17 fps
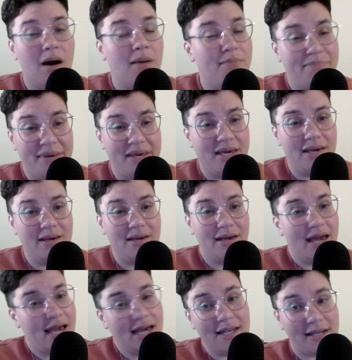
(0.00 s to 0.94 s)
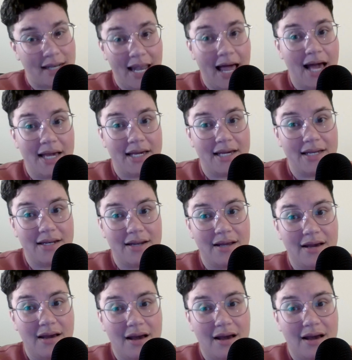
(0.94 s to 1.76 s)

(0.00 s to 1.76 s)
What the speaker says: a bee, and a lion.